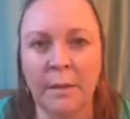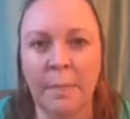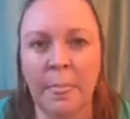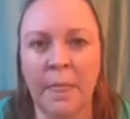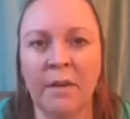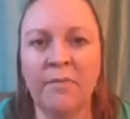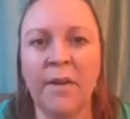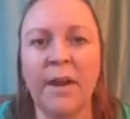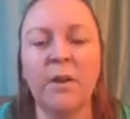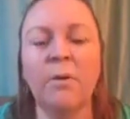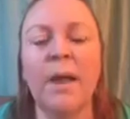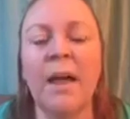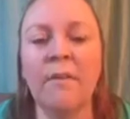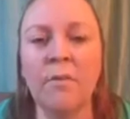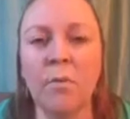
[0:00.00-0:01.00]
If I
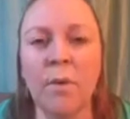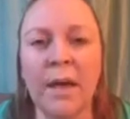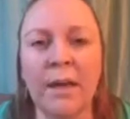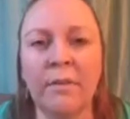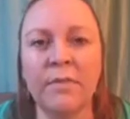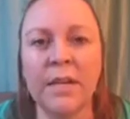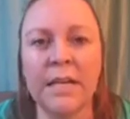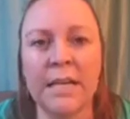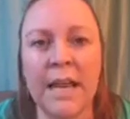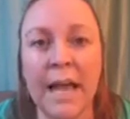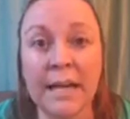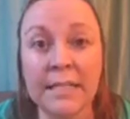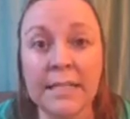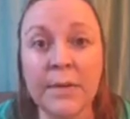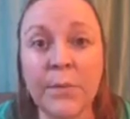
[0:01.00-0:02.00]
don't have a way of
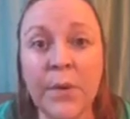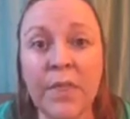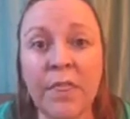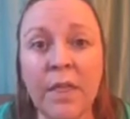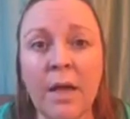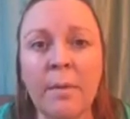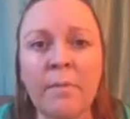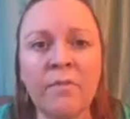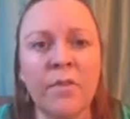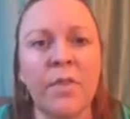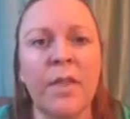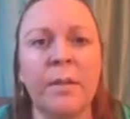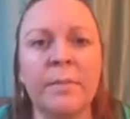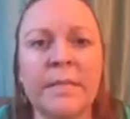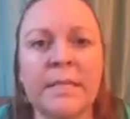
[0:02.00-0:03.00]
connecting with them, for
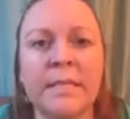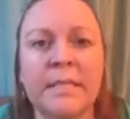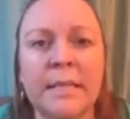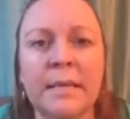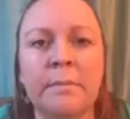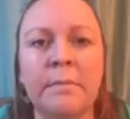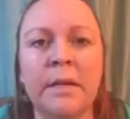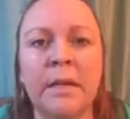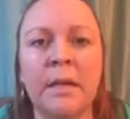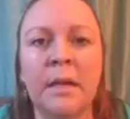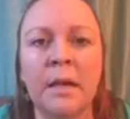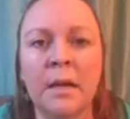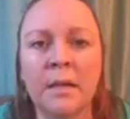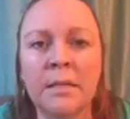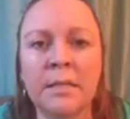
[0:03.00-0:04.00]
them to see
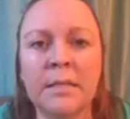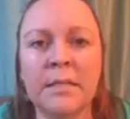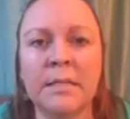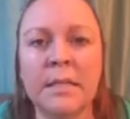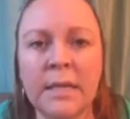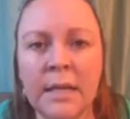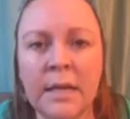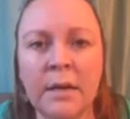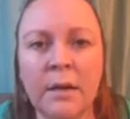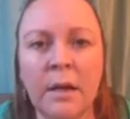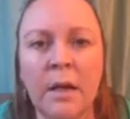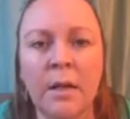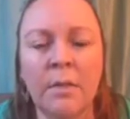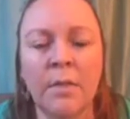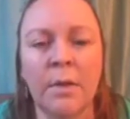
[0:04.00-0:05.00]
me, to
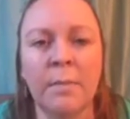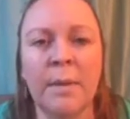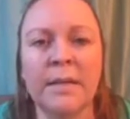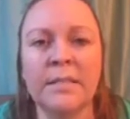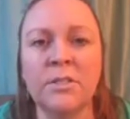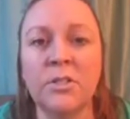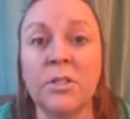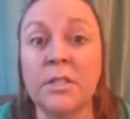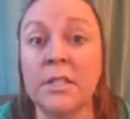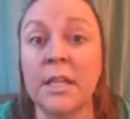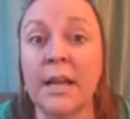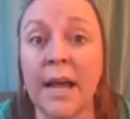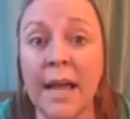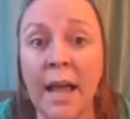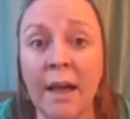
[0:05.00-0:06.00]
see the messages
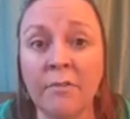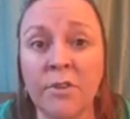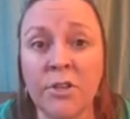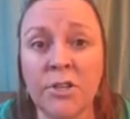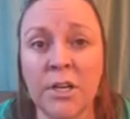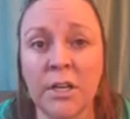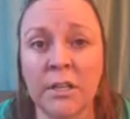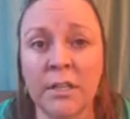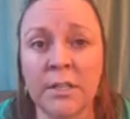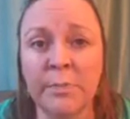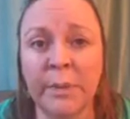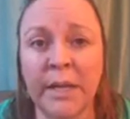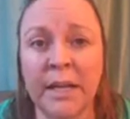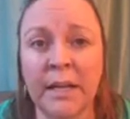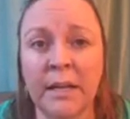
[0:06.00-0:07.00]
that I have to share on this
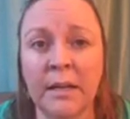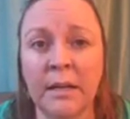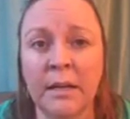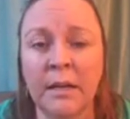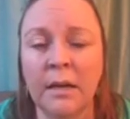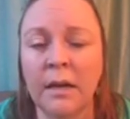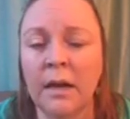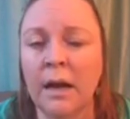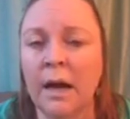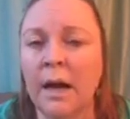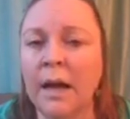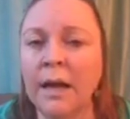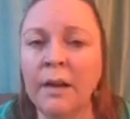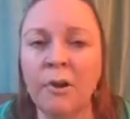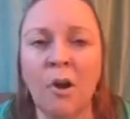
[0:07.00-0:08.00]
planet,
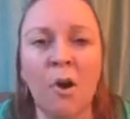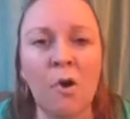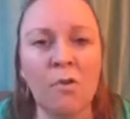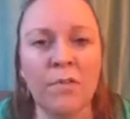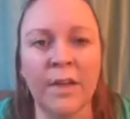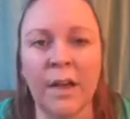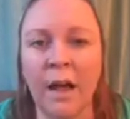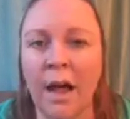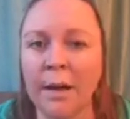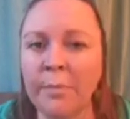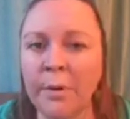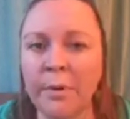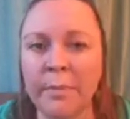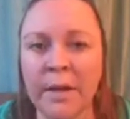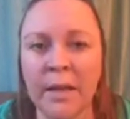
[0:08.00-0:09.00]
I know that God
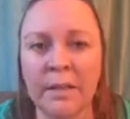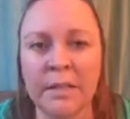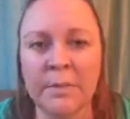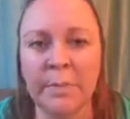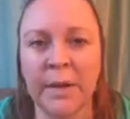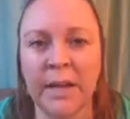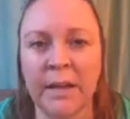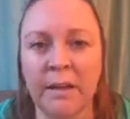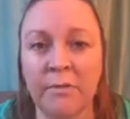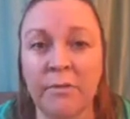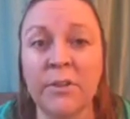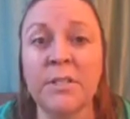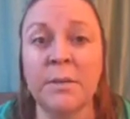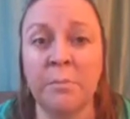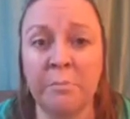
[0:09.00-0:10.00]
put me on this planet
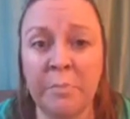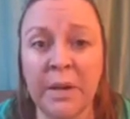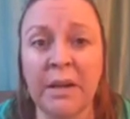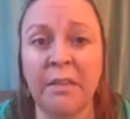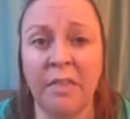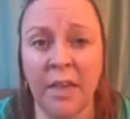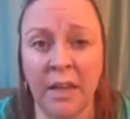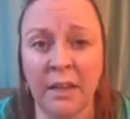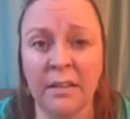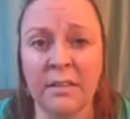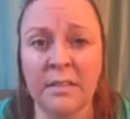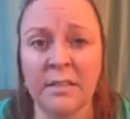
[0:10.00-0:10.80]
for some big things.